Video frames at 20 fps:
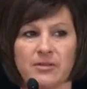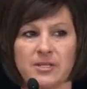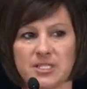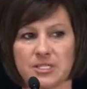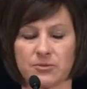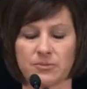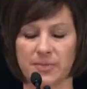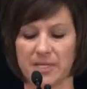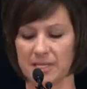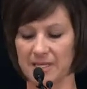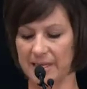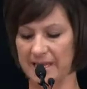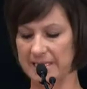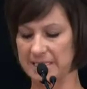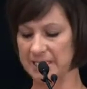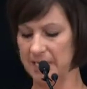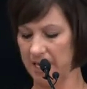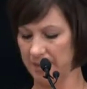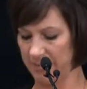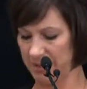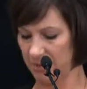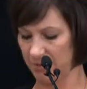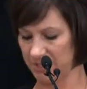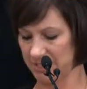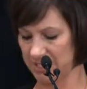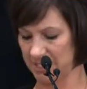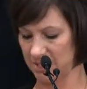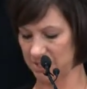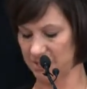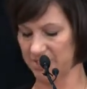This will be the last time you will
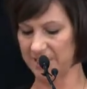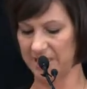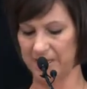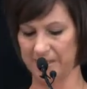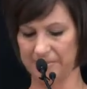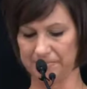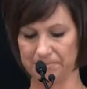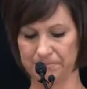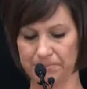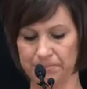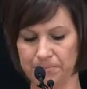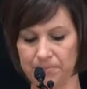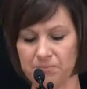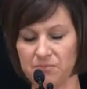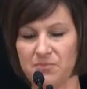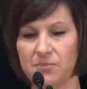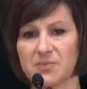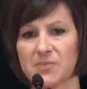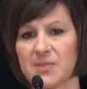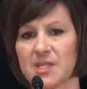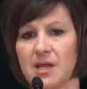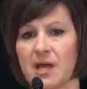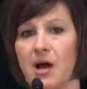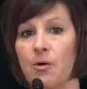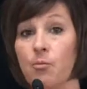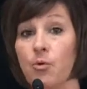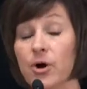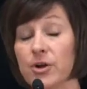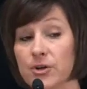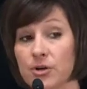see your son."
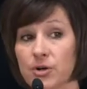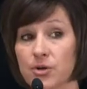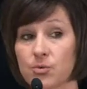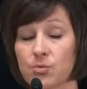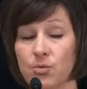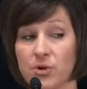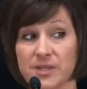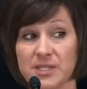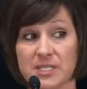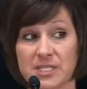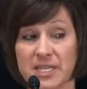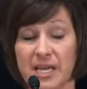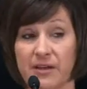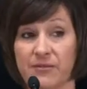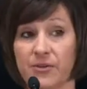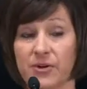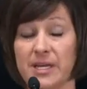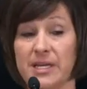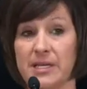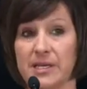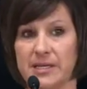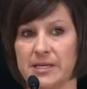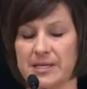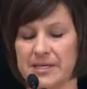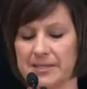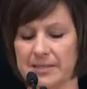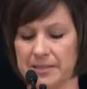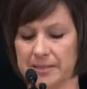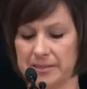I wondered, would this ever end?